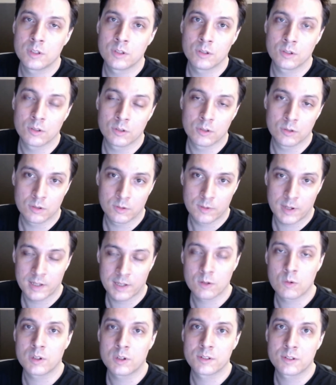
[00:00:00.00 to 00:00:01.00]
the
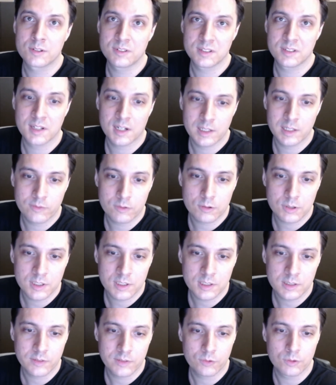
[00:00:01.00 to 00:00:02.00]
headquarters in
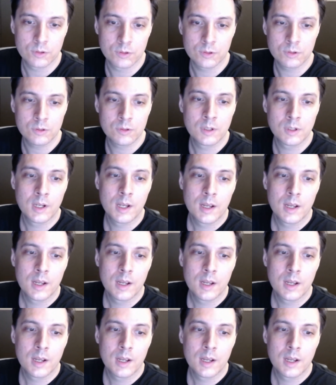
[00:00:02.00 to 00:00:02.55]
California, if you don't know.